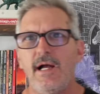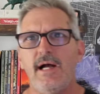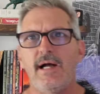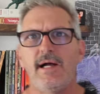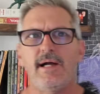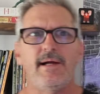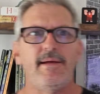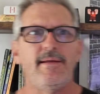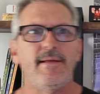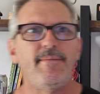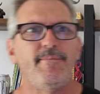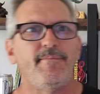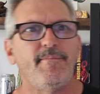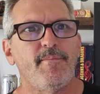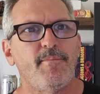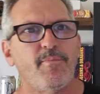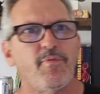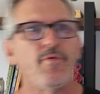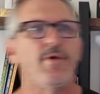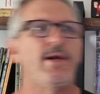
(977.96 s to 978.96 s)
and
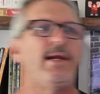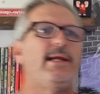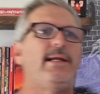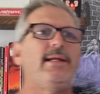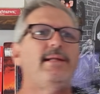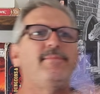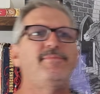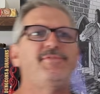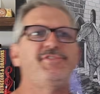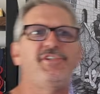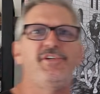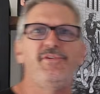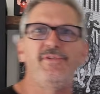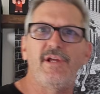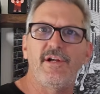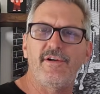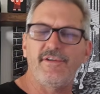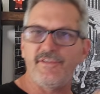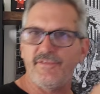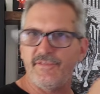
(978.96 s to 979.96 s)
bringing him to
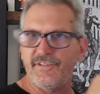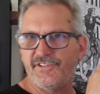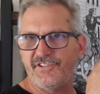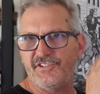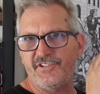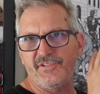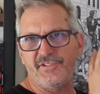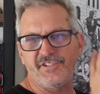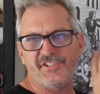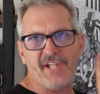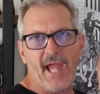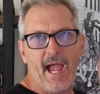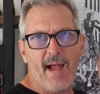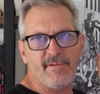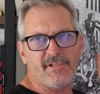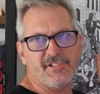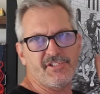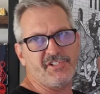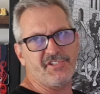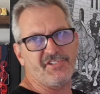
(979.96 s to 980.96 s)
there to
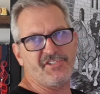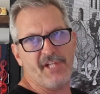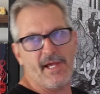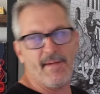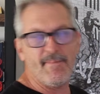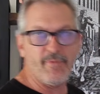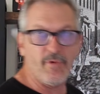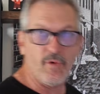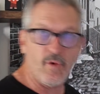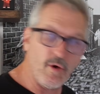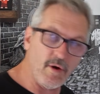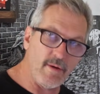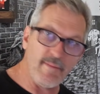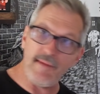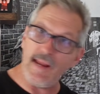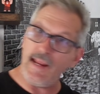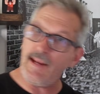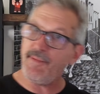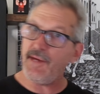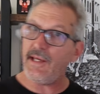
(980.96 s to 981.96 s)
establish his temple. Or
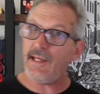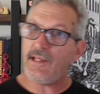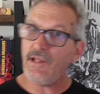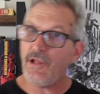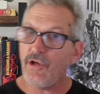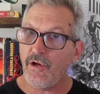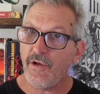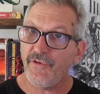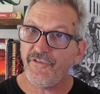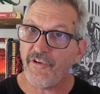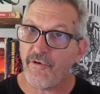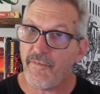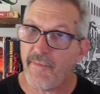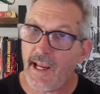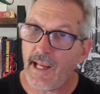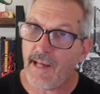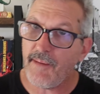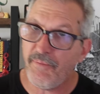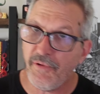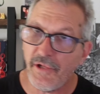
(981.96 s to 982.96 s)
maybe
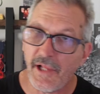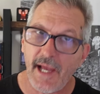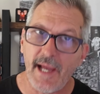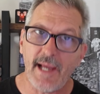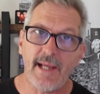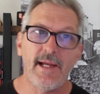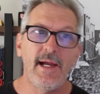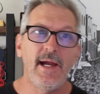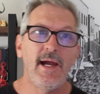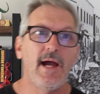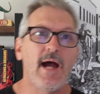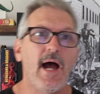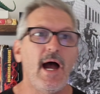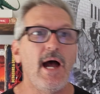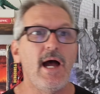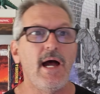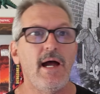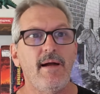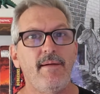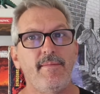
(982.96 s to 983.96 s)
domain play.
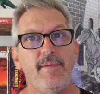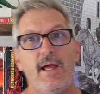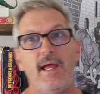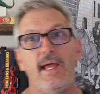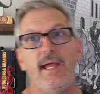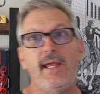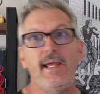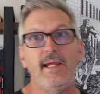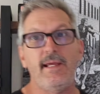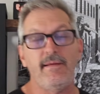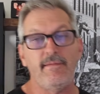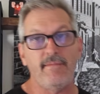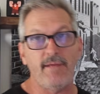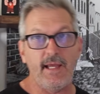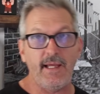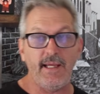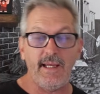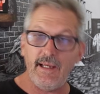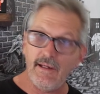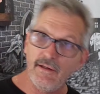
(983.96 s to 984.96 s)

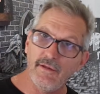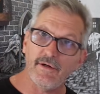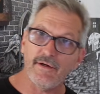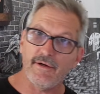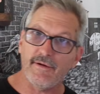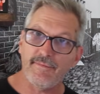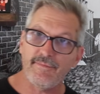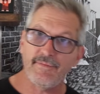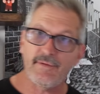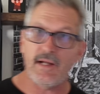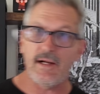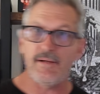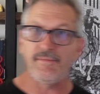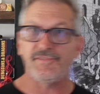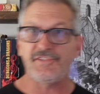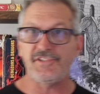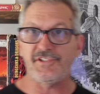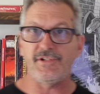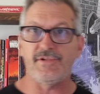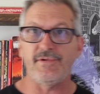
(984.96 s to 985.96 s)
A healer
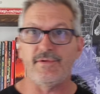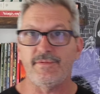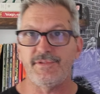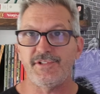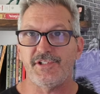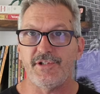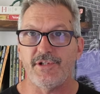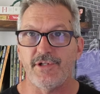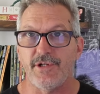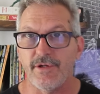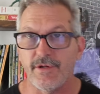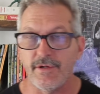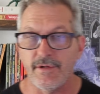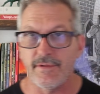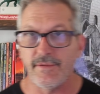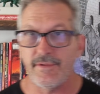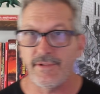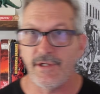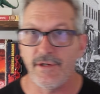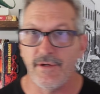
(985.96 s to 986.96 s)
comes to
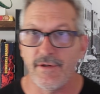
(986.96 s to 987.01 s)
your